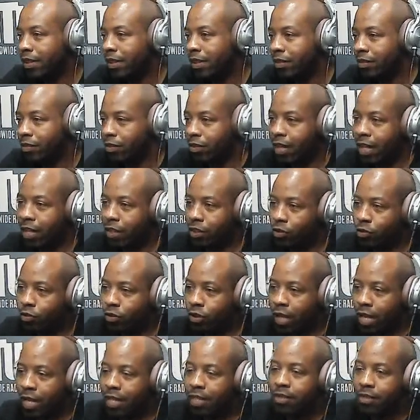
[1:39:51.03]
so that you
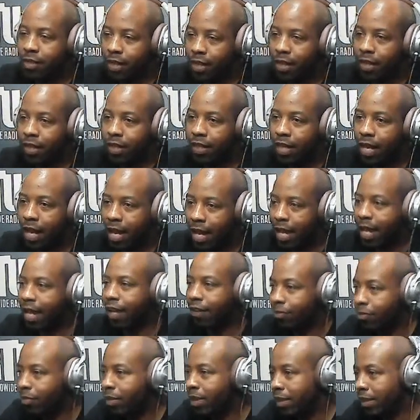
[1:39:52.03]
can say I have
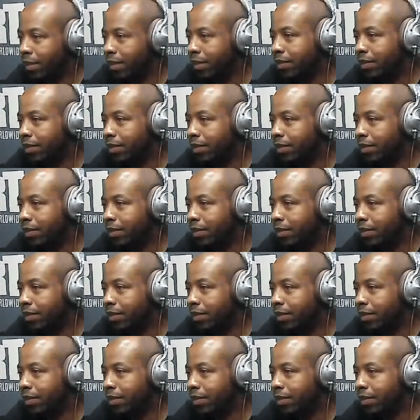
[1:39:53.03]
money.